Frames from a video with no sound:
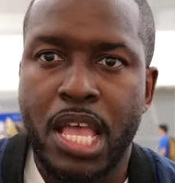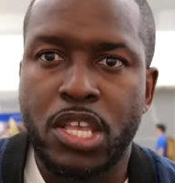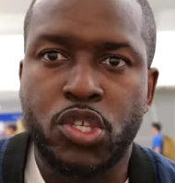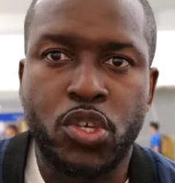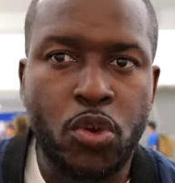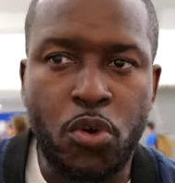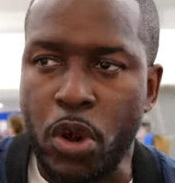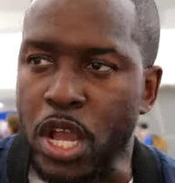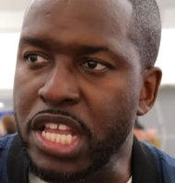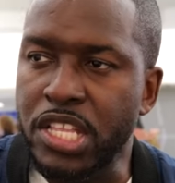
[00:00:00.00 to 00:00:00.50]

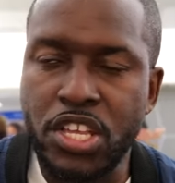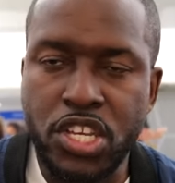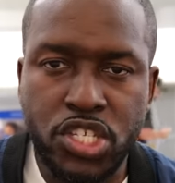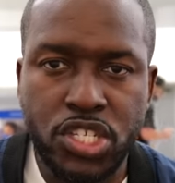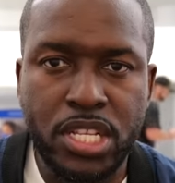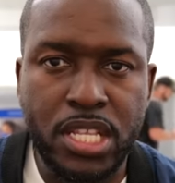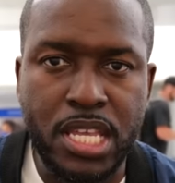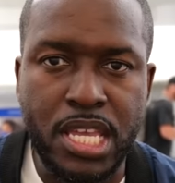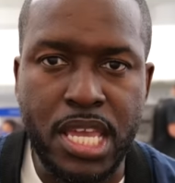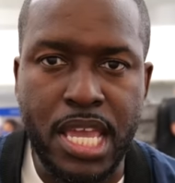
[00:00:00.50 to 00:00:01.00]
So
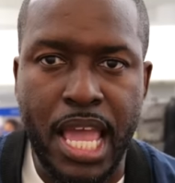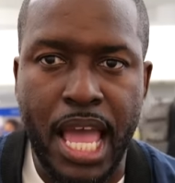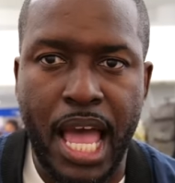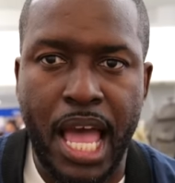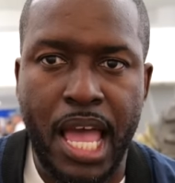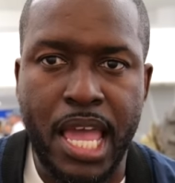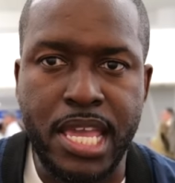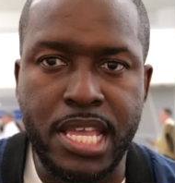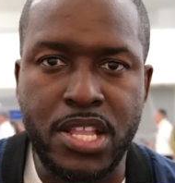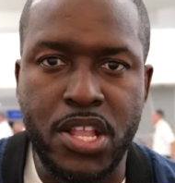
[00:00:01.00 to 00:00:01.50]
initially,
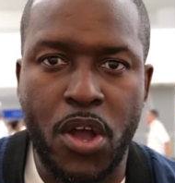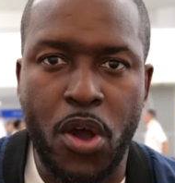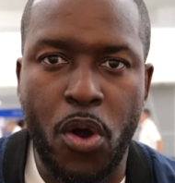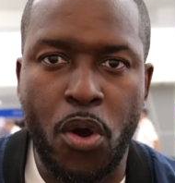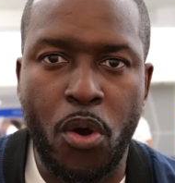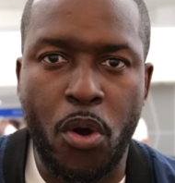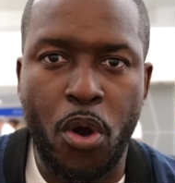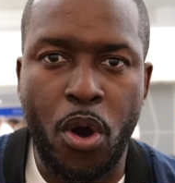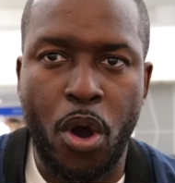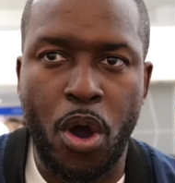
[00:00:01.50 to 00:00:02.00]
you
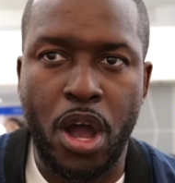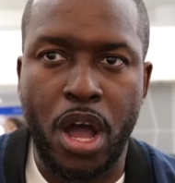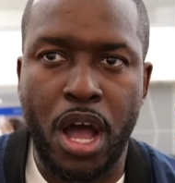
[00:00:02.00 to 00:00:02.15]
know,